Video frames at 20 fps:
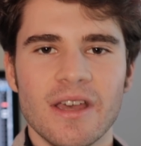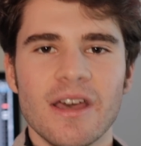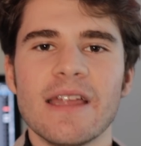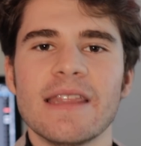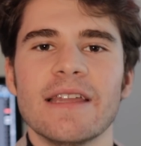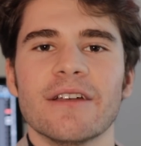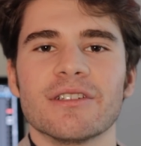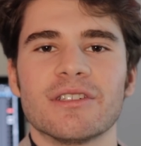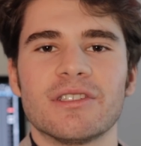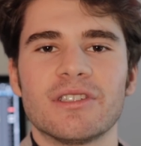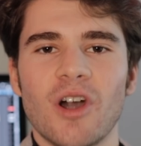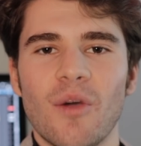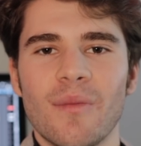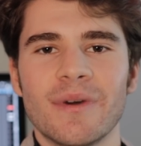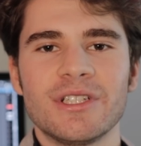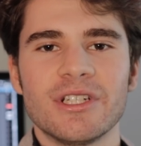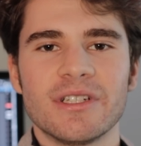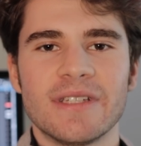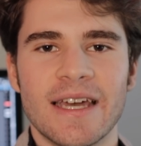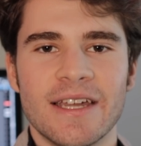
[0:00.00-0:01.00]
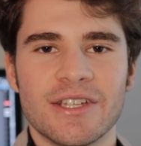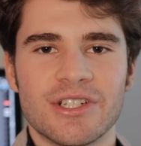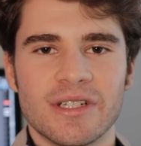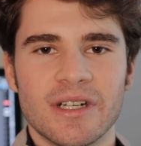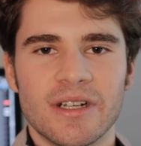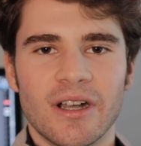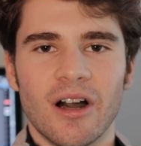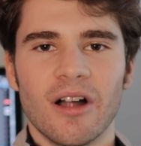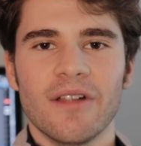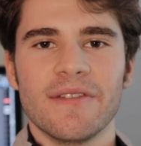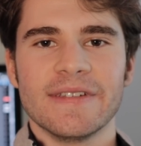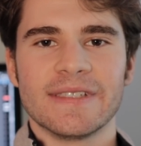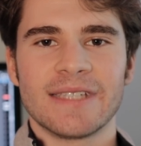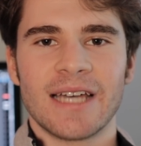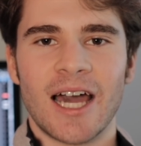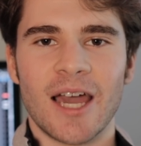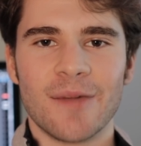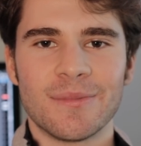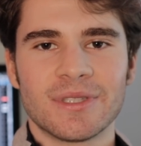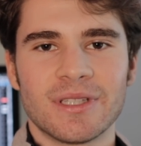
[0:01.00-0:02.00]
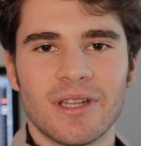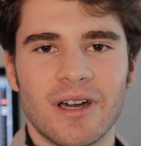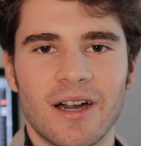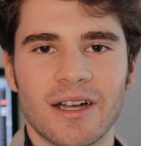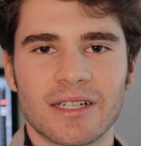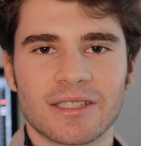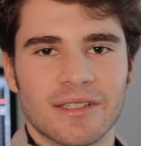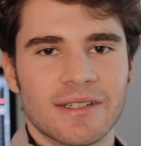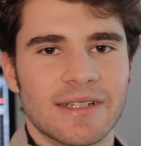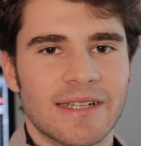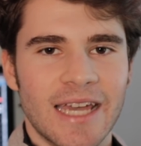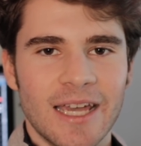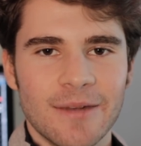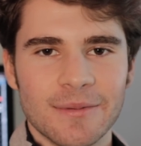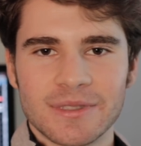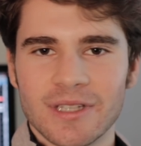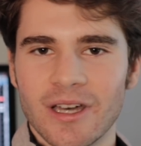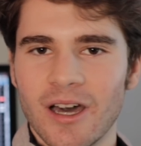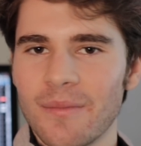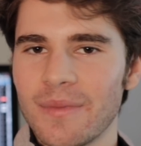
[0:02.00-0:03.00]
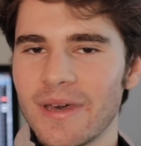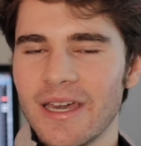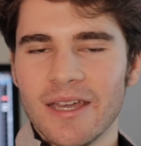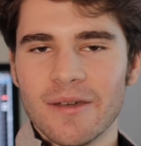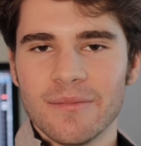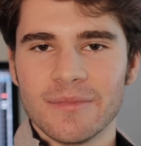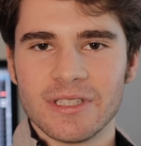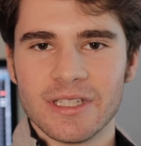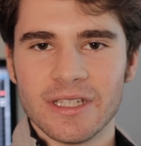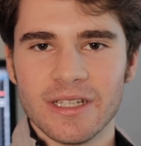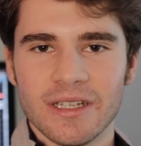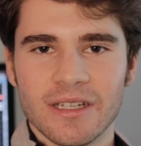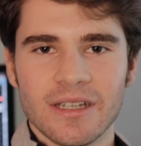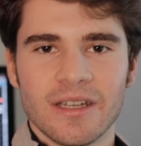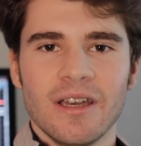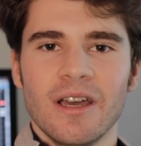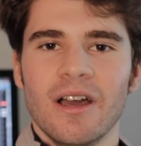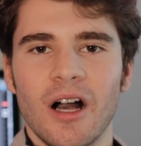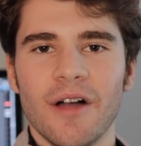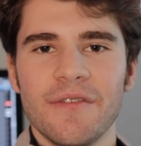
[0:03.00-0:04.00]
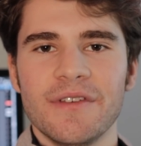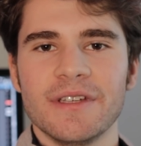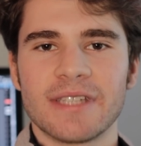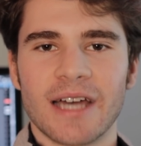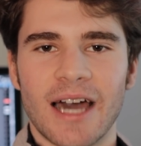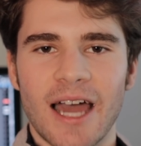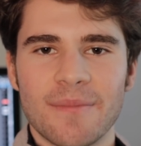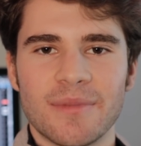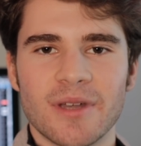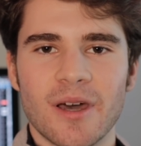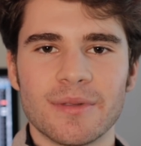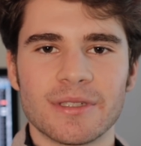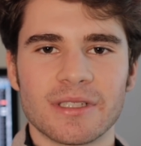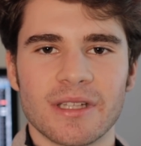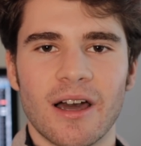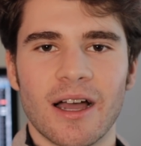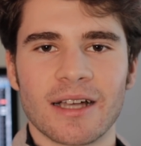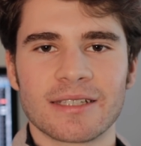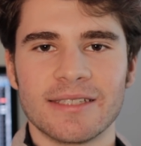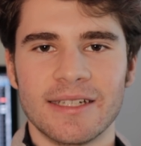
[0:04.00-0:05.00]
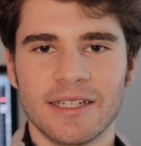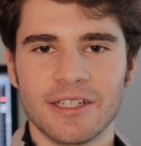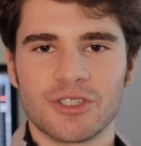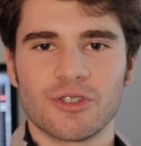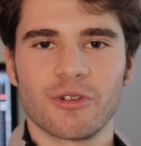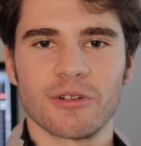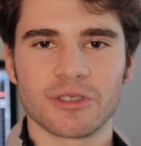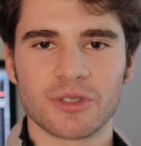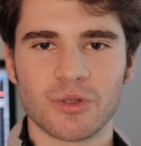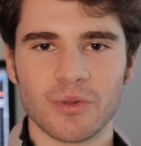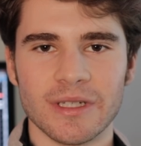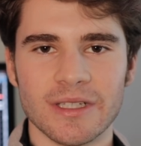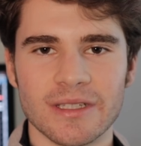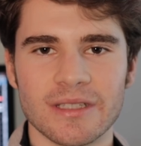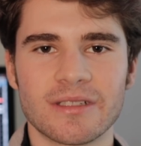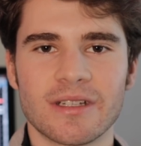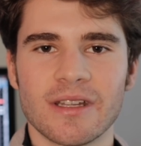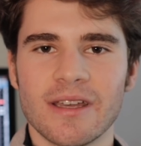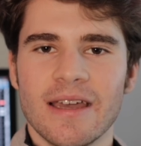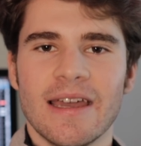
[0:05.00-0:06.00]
There's so much attention on all these hype stocks, on GameStop, AMC, all these hyped up stocks getting short squeezed.